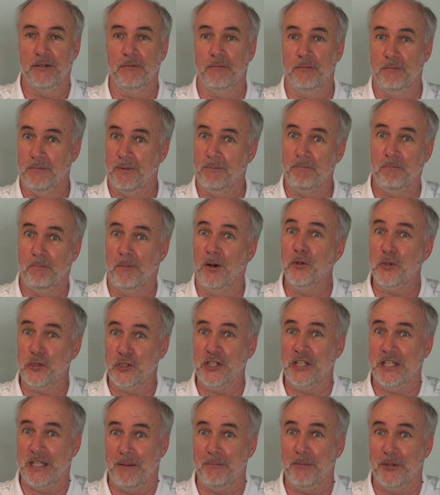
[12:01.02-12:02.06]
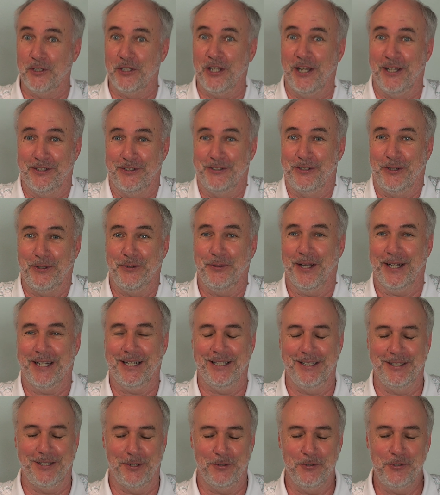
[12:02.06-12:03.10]
most of them are done
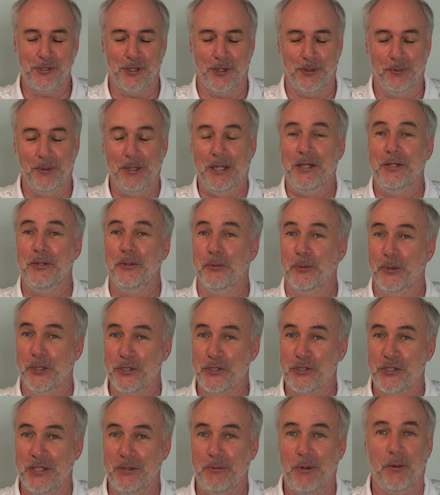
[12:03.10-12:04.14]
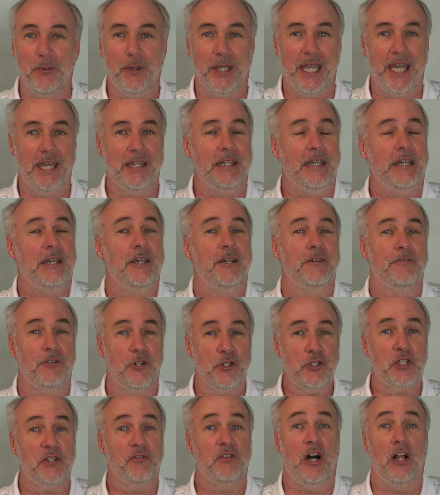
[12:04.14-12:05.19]
correctly though, so we'll see what we get.
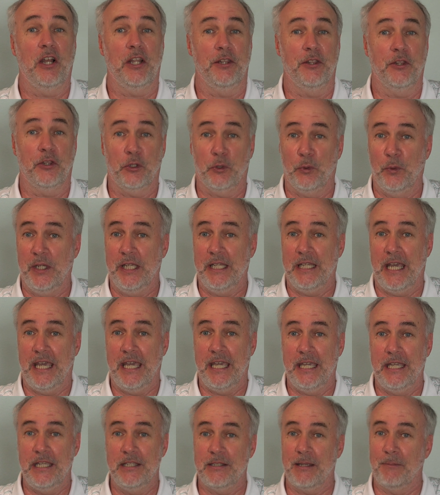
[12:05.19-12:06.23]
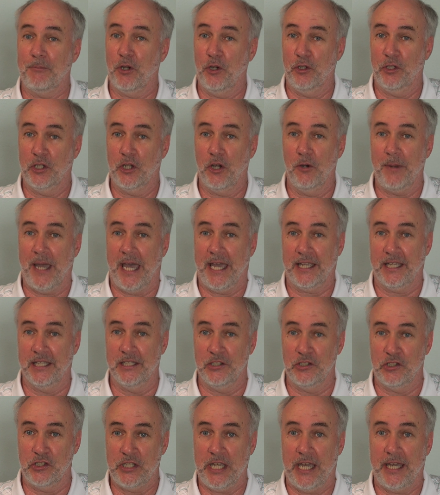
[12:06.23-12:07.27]
First of all, in 3 days, I'm going to go back
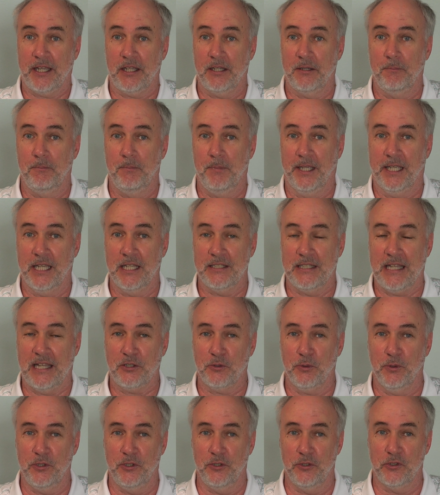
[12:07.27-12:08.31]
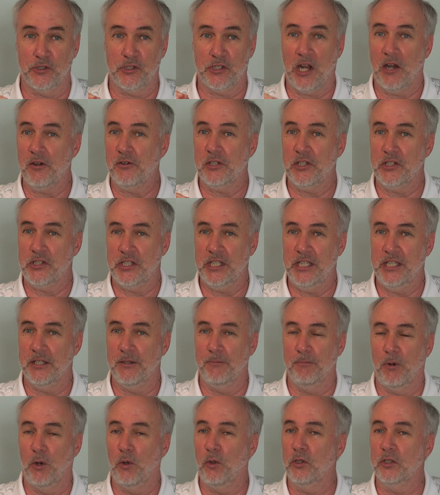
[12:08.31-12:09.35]
and check, because that's when you start to see
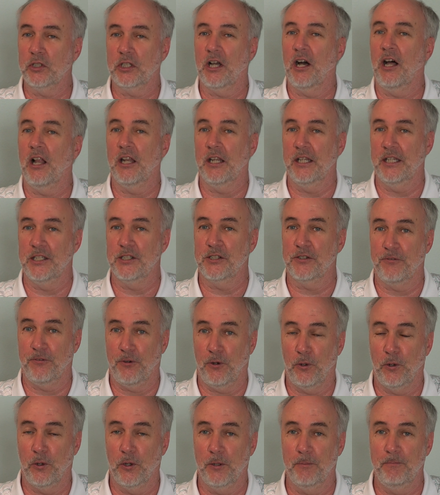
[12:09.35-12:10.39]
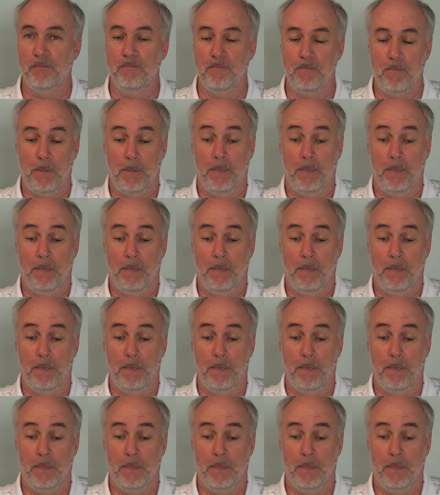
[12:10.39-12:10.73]
the mold colonies form.